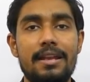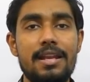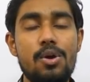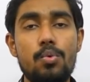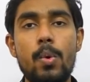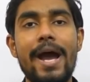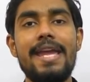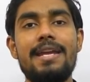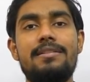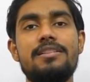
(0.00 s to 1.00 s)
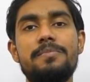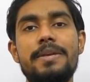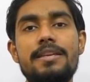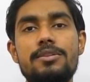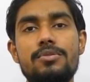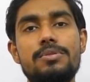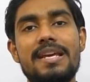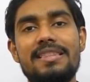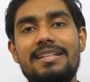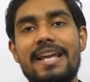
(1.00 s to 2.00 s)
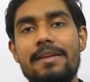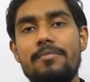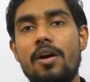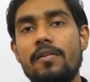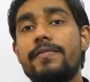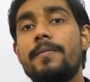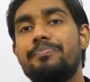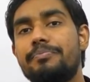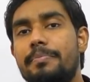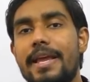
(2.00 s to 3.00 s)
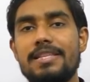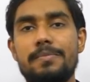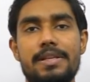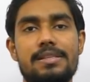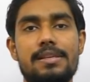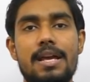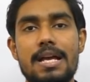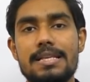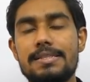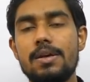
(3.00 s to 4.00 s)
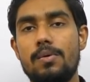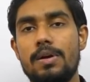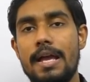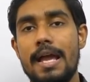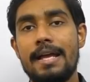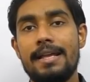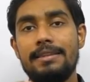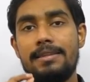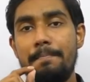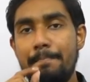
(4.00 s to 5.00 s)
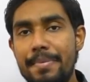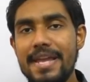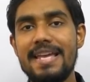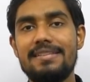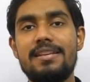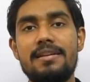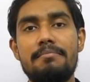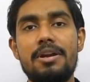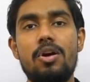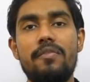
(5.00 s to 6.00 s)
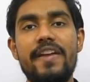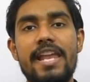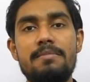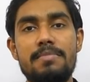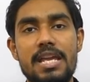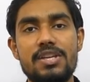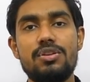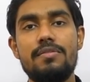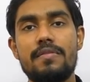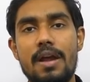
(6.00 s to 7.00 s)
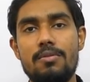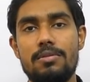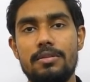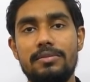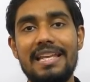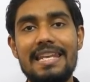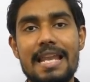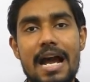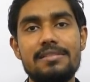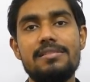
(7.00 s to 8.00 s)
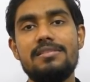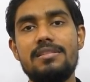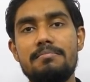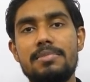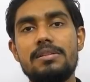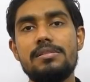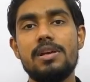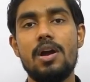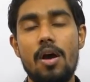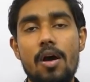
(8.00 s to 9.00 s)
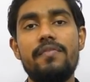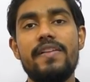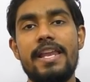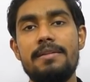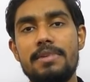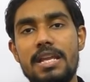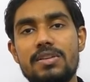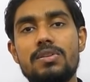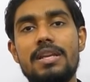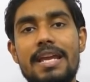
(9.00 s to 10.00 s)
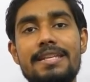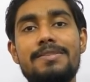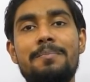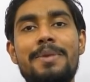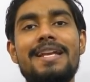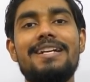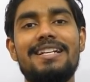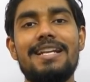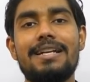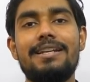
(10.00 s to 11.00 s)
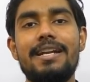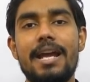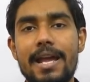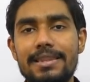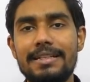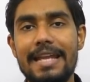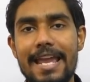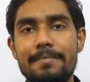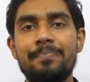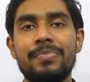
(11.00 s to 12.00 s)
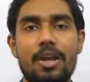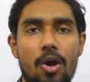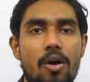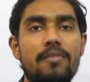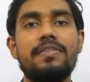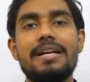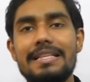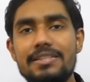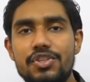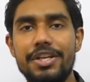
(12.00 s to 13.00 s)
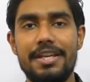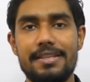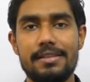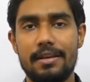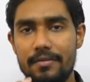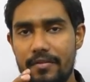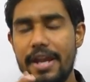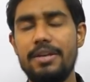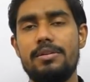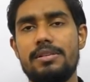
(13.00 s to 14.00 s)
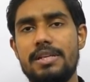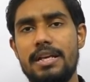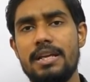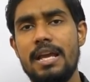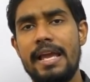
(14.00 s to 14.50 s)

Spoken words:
Now, why it is being used at the time of placements? So, the biggest number of elimination round, the largest numbers of elimination is being conducted at the time of GDs. Try to understand.